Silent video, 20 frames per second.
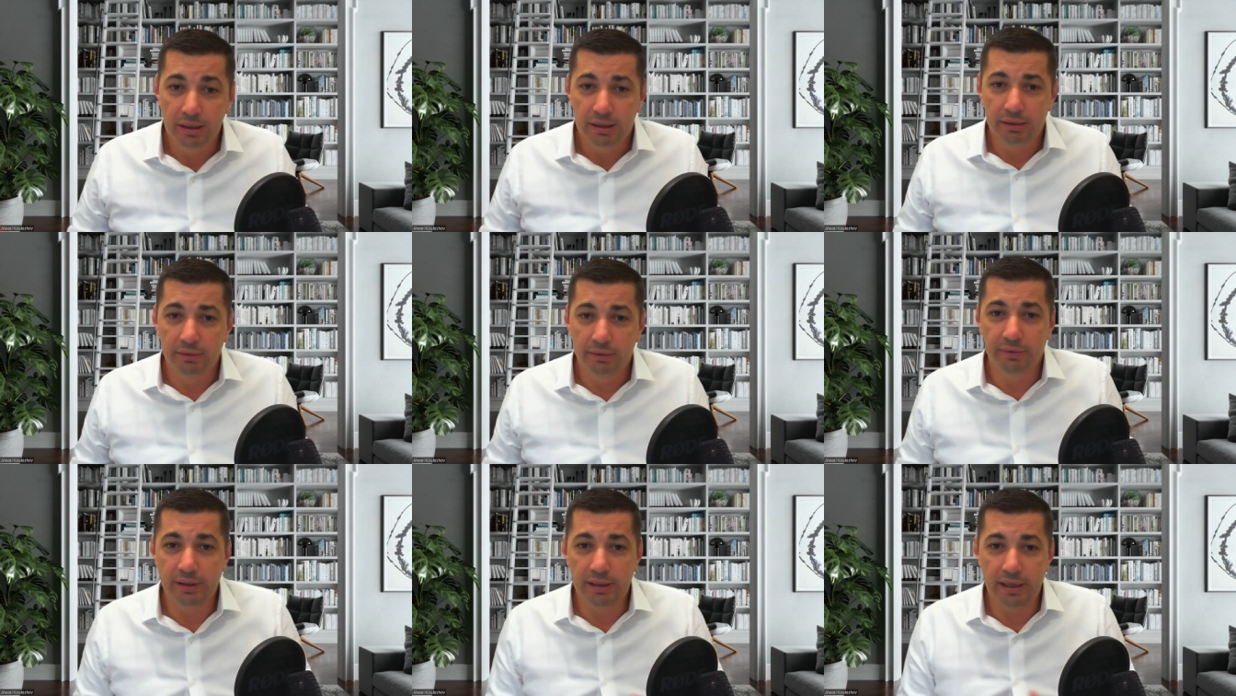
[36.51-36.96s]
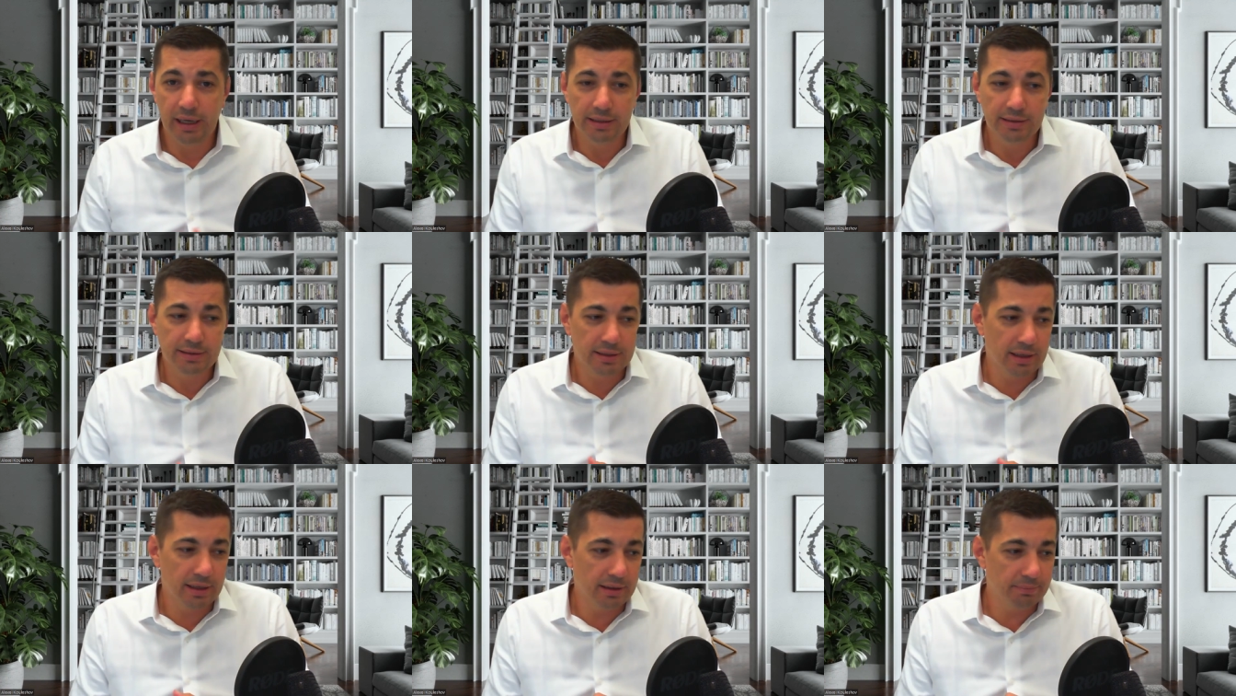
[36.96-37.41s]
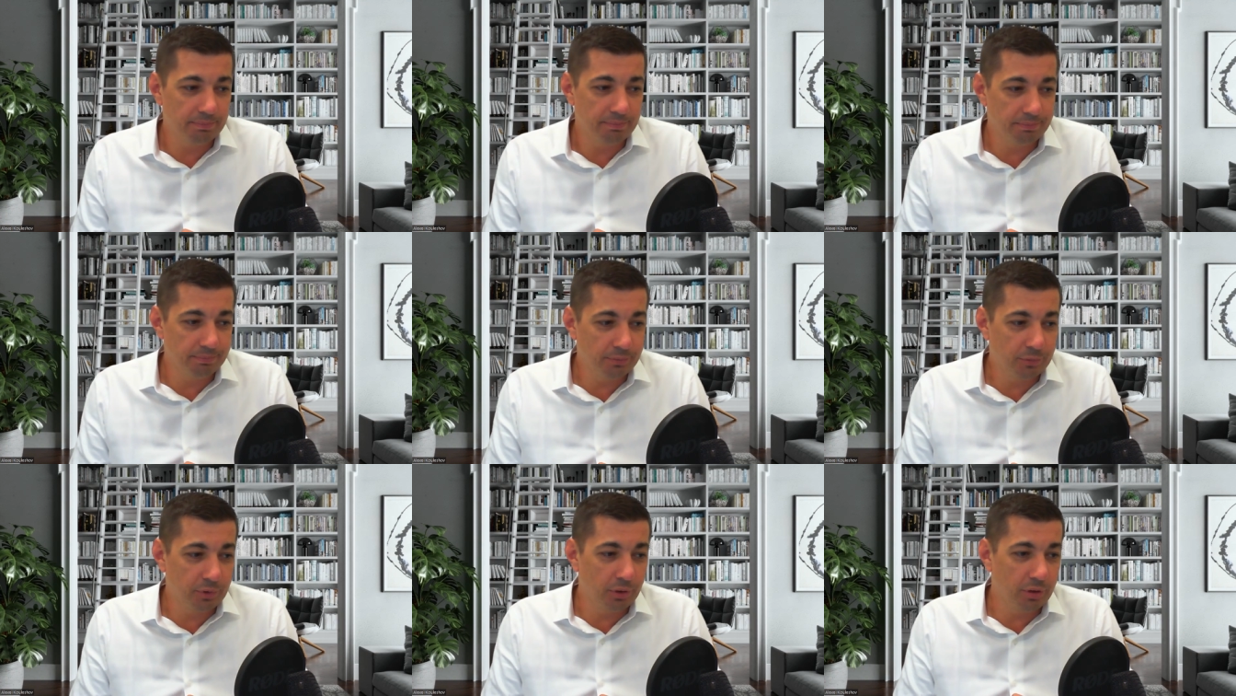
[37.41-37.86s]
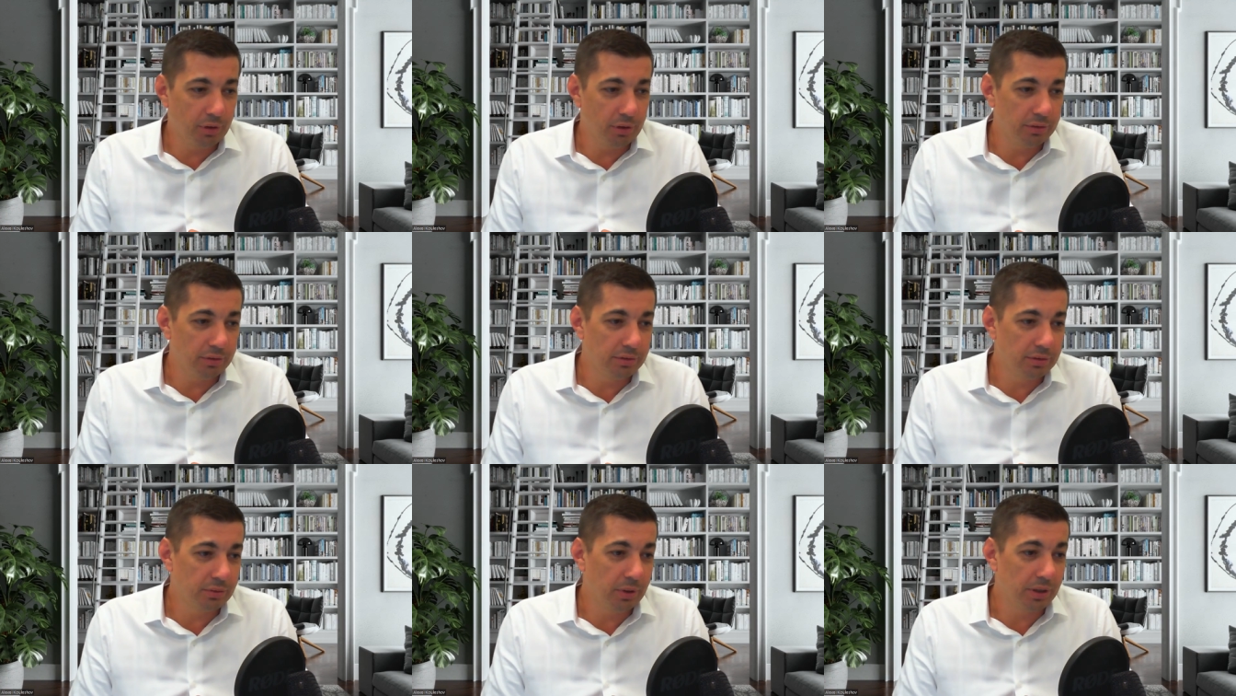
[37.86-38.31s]
If the answer to
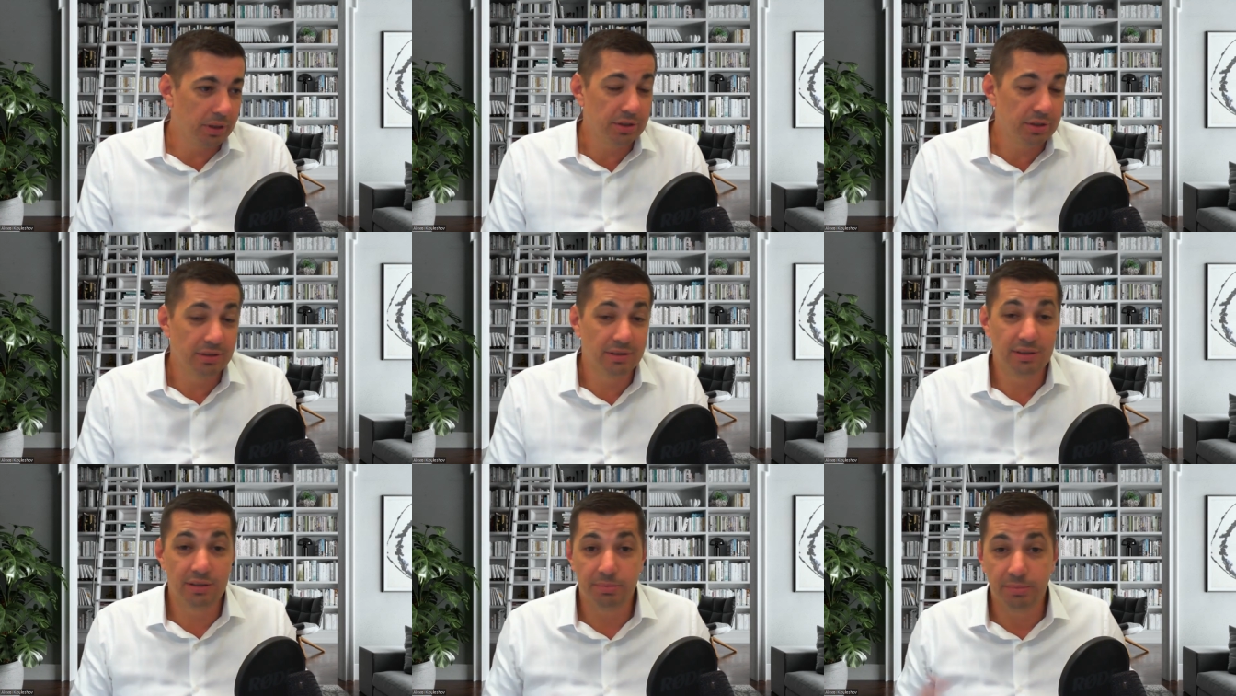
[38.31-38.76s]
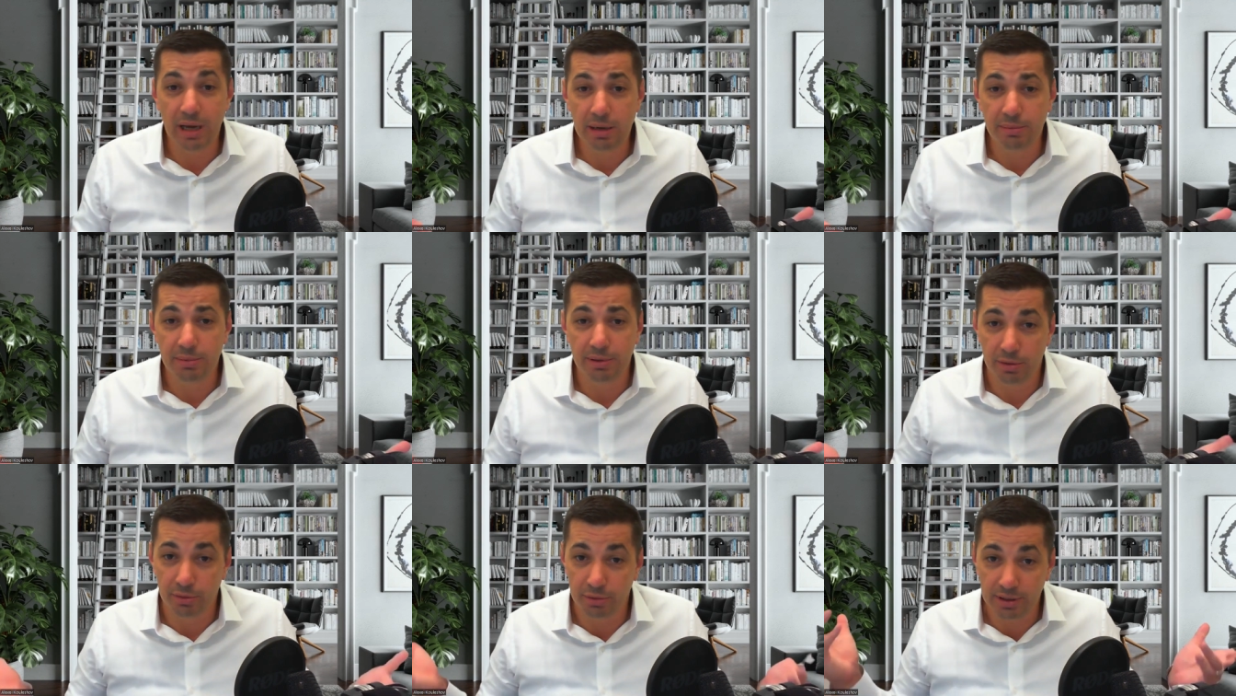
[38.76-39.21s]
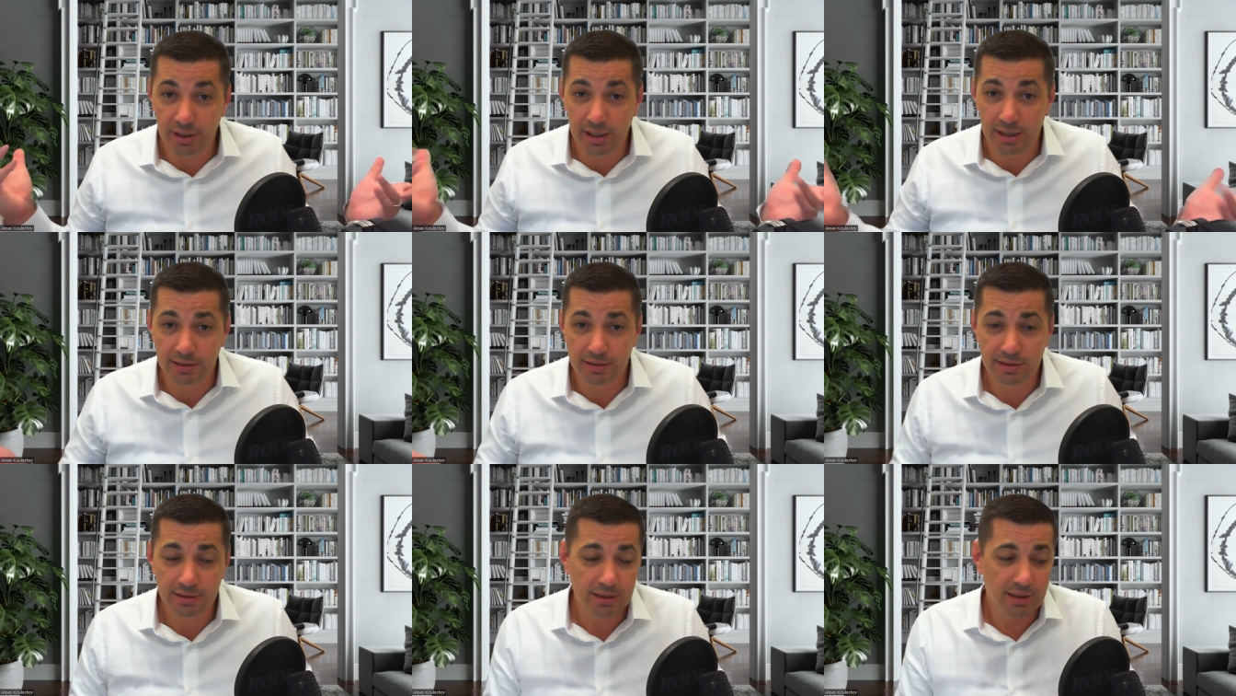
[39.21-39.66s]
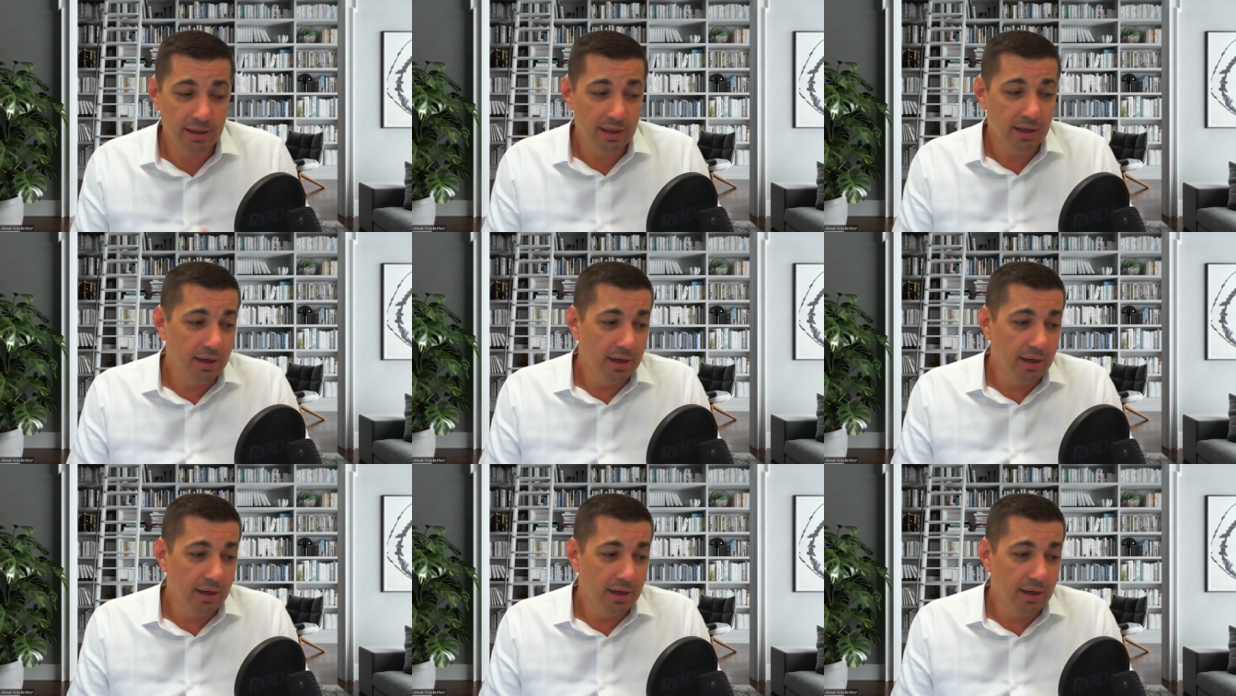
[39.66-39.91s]
those questions is maybe or yes,